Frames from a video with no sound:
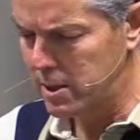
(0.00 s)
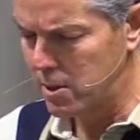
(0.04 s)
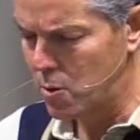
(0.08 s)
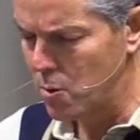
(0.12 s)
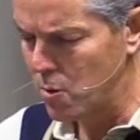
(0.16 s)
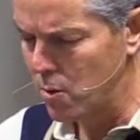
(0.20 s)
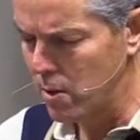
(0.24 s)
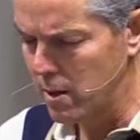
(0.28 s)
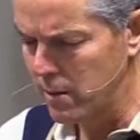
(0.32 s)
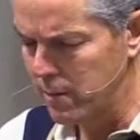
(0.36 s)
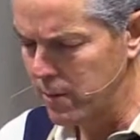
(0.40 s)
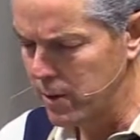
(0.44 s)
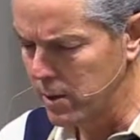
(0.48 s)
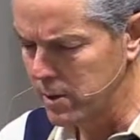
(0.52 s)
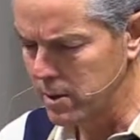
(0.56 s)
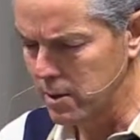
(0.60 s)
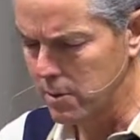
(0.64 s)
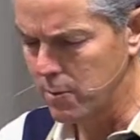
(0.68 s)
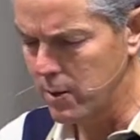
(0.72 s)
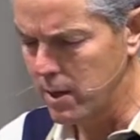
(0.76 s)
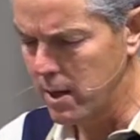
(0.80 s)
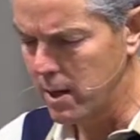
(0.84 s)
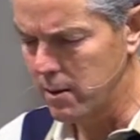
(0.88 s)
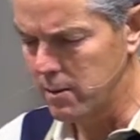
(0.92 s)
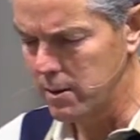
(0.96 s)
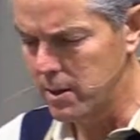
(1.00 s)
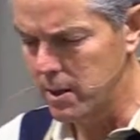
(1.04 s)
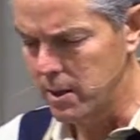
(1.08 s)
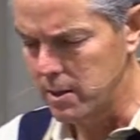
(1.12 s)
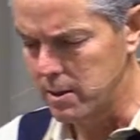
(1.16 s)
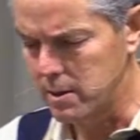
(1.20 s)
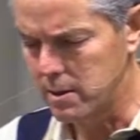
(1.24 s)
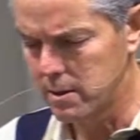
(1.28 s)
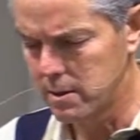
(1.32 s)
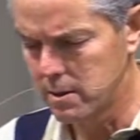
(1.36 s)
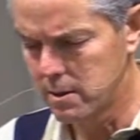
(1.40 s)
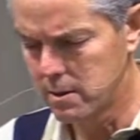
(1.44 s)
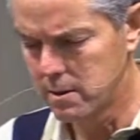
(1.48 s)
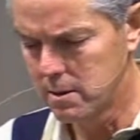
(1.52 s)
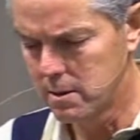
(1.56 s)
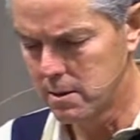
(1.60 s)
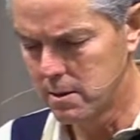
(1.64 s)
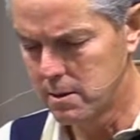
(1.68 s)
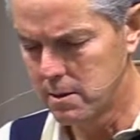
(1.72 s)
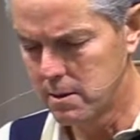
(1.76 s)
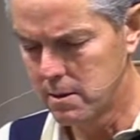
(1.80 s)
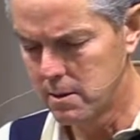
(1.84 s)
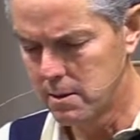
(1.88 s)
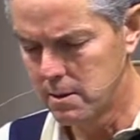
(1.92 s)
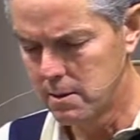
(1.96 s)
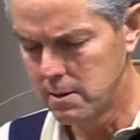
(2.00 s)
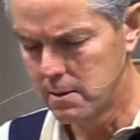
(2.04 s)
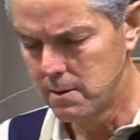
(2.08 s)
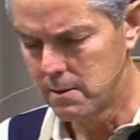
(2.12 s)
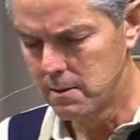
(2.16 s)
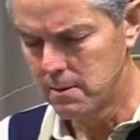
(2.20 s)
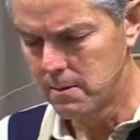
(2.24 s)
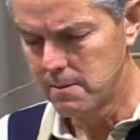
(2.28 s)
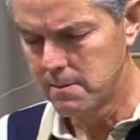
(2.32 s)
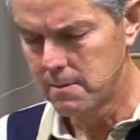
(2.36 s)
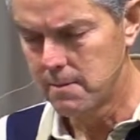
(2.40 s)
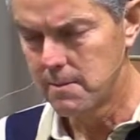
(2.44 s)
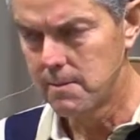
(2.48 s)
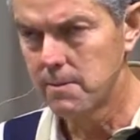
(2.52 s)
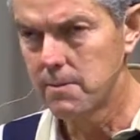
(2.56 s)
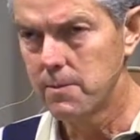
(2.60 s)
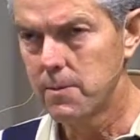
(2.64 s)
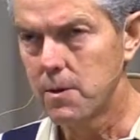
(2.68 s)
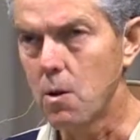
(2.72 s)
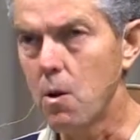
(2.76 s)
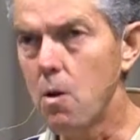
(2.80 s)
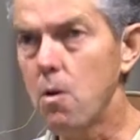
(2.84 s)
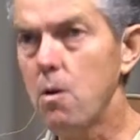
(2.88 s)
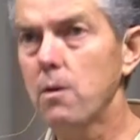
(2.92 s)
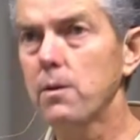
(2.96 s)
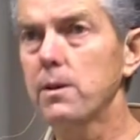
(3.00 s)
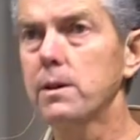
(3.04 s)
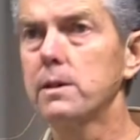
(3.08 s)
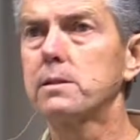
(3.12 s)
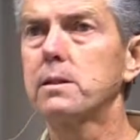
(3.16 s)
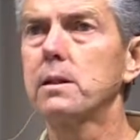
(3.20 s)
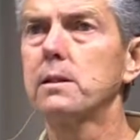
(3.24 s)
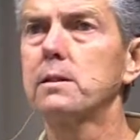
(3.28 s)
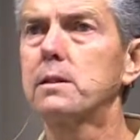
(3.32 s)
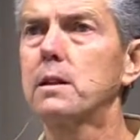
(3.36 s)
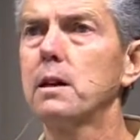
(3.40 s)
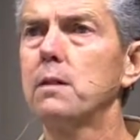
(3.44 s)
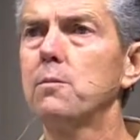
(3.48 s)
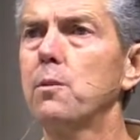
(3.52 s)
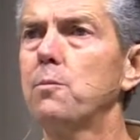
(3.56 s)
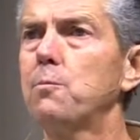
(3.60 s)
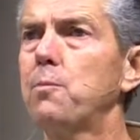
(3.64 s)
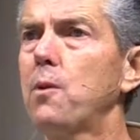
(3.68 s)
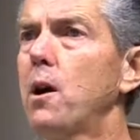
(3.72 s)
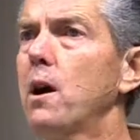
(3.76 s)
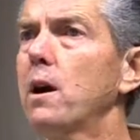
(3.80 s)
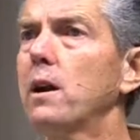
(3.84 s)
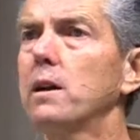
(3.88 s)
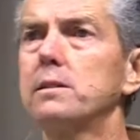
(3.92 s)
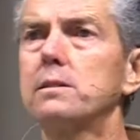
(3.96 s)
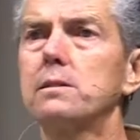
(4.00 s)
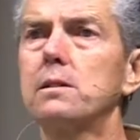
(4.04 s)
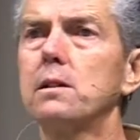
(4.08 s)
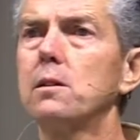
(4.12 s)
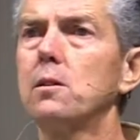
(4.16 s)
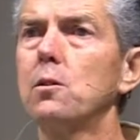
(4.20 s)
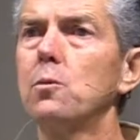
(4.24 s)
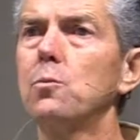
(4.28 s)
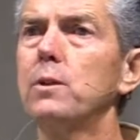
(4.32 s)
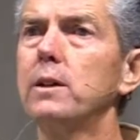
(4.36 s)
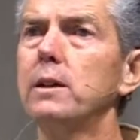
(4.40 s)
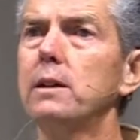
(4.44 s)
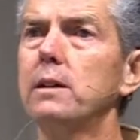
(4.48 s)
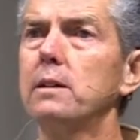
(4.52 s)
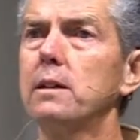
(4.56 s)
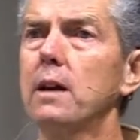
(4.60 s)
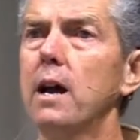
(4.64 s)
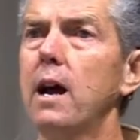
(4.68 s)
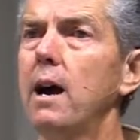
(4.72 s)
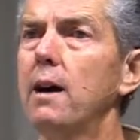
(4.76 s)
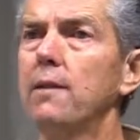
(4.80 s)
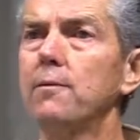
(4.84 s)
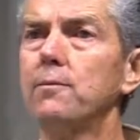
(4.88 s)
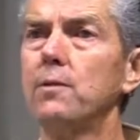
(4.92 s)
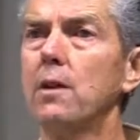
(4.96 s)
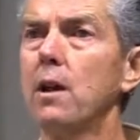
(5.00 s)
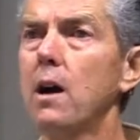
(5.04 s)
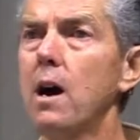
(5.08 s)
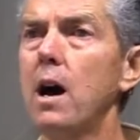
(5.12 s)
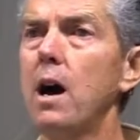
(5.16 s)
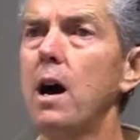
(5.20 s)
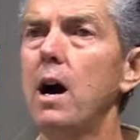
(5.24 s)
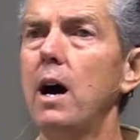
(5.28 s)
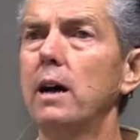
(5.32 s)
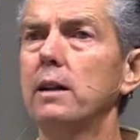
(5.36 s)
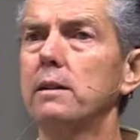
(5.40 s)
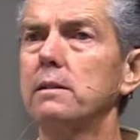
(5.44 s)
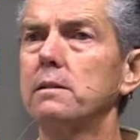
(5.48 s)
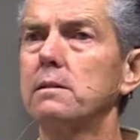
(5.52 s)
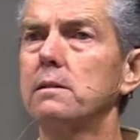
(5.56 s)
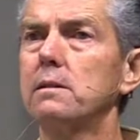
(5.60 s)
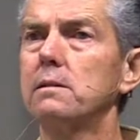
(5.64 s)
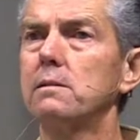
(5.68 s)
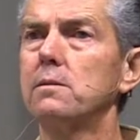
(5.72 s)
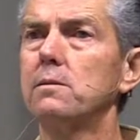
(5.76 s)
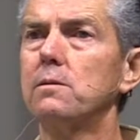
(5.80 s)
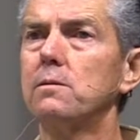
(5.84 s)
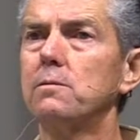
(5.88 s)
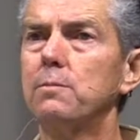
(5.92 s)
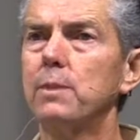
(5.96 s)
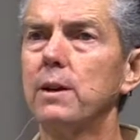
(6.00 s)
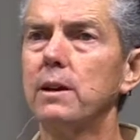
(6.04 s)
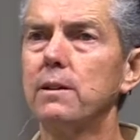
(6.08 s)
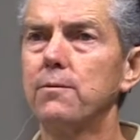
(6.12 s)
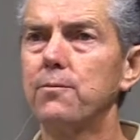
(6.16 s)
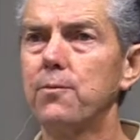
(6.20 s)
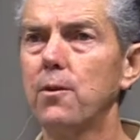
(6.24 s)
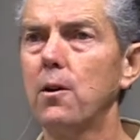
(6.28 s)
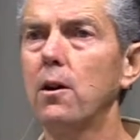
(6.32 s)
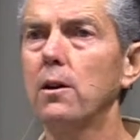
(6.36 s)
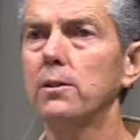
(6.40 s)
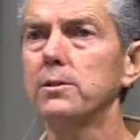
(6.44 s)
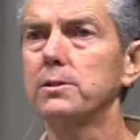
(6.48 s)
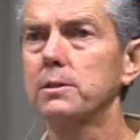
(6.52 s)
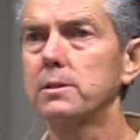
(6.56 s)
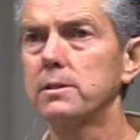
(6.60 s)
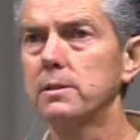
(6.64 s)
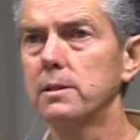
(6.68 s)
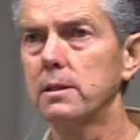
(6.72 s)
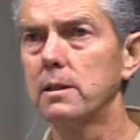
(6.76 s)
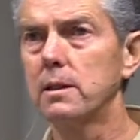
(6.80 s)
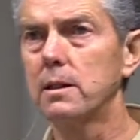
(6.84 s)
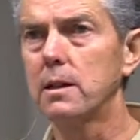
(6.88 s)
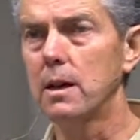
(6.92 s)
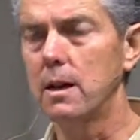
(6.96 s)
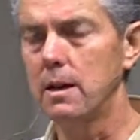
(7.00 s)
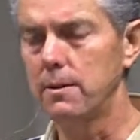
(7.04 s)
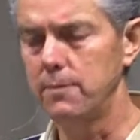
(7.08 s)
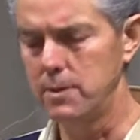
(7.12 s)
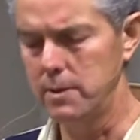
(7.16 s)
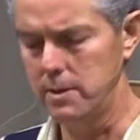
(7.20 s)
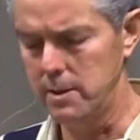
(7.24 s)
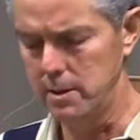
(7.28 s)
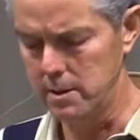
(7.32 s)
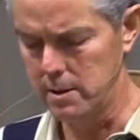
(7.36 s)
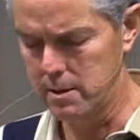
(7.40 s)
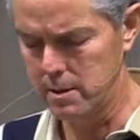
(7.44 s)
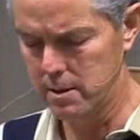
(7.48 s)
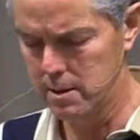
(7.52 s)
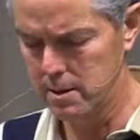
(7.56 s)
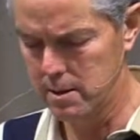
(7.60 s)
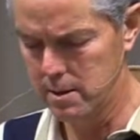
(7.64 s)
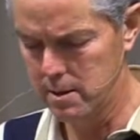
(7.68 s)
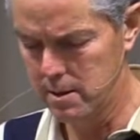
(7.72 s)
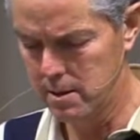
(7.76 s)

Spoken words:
scorn of those around us. All this has come upon us, though we have not been false to your covenant.